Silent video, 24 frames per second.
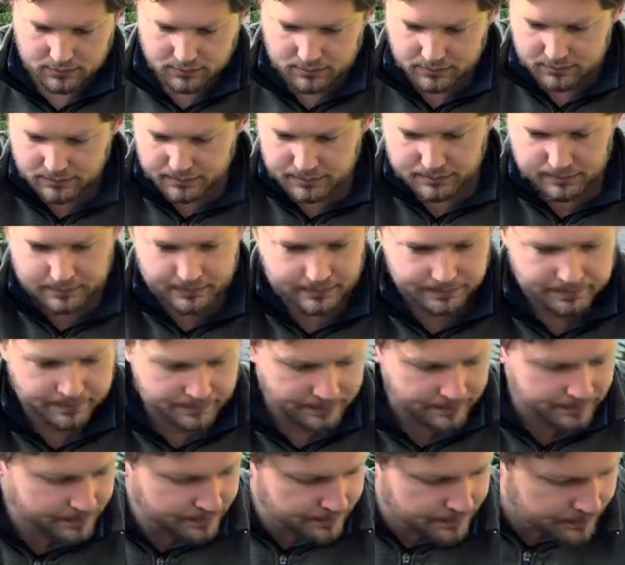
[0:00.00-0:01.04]

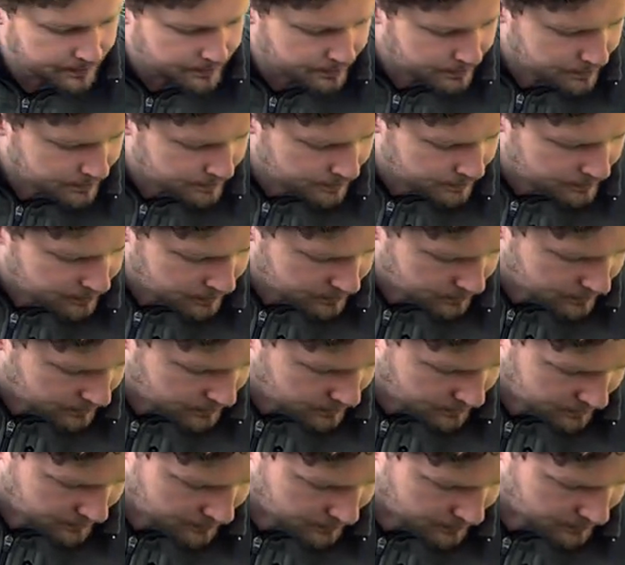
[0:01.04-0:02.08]

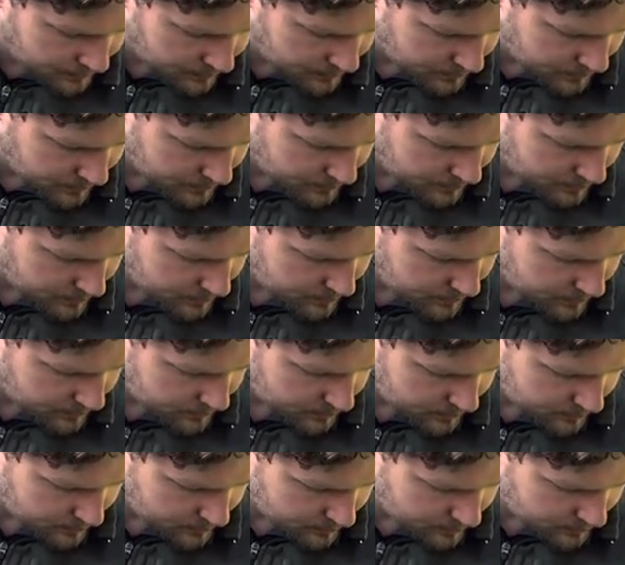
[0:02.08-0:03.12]

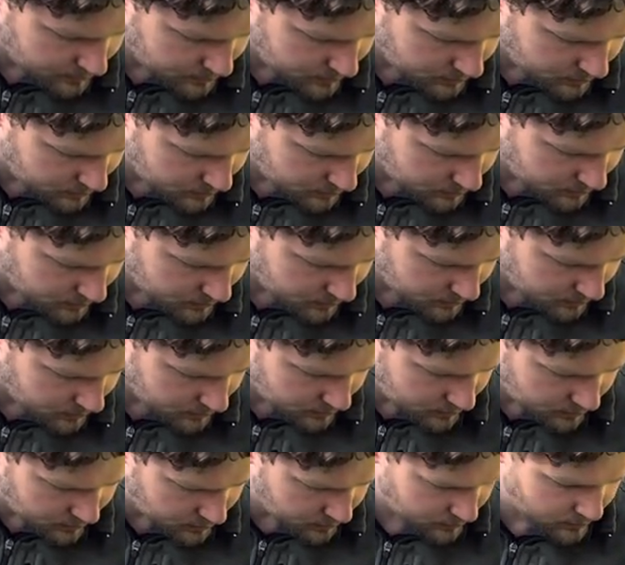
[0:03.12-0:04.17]

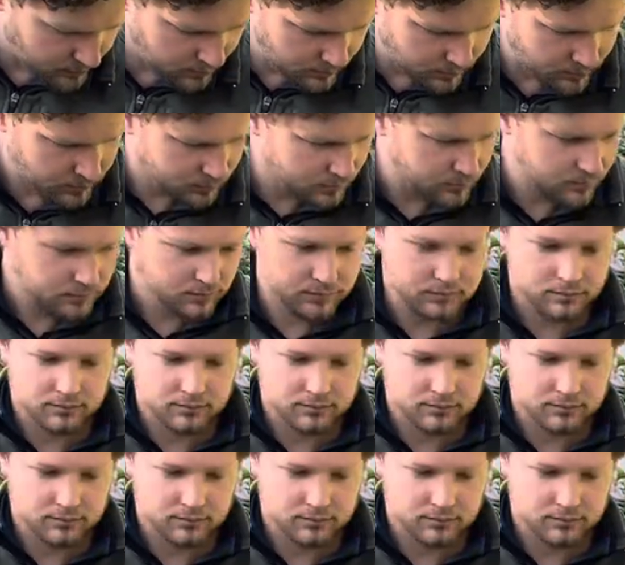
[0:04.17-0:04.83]
(no one is talking)